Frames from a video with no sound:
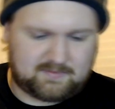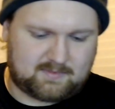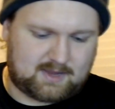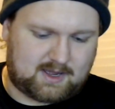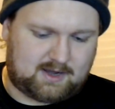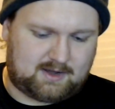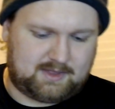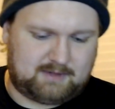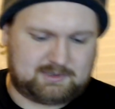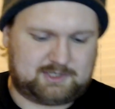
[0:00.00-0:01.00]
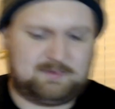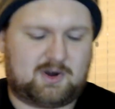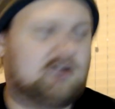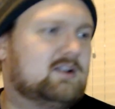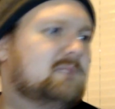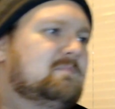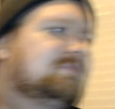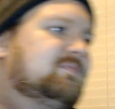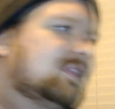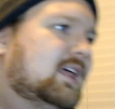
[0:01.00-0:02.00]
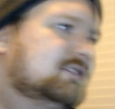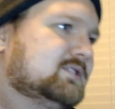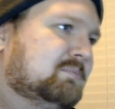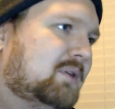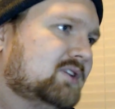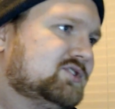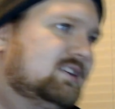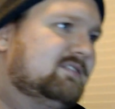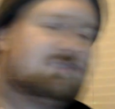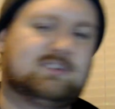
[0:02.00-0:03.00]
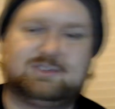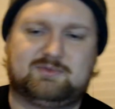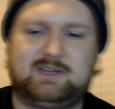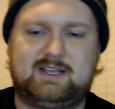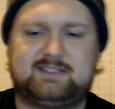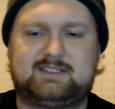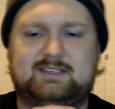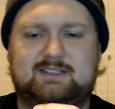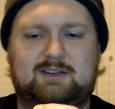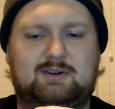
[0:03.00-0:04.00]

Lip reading: They were smart. They used a ball joint for his wrists, so